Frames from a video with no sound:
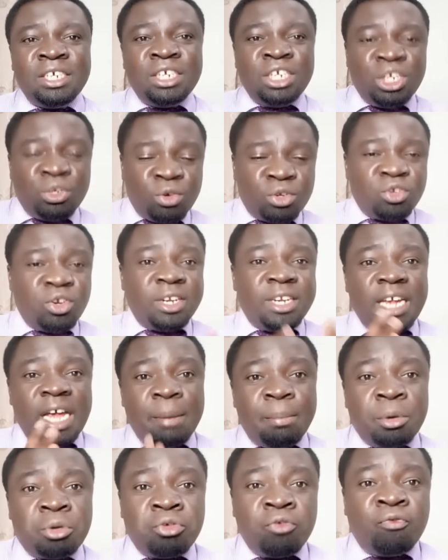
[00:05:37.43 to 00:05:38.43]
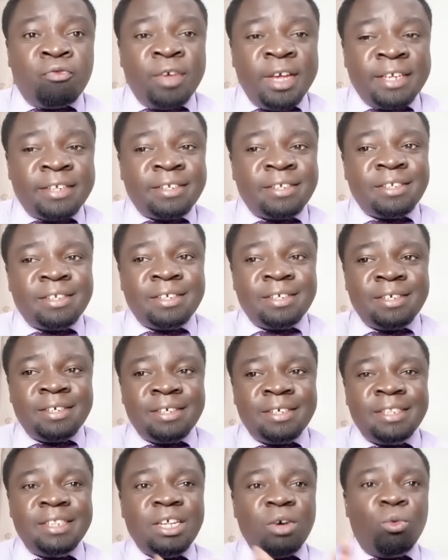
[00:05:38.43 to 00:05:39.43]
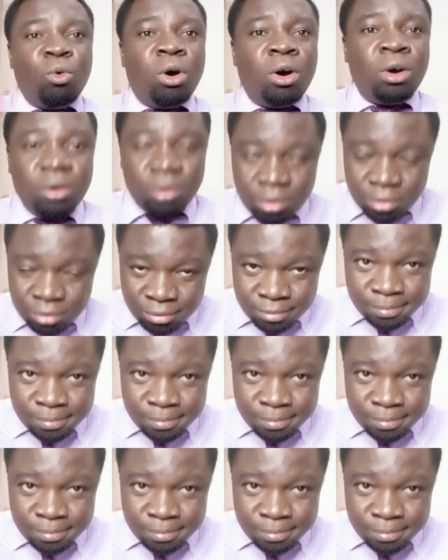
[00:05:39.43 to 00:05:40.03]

She was not able to face the war.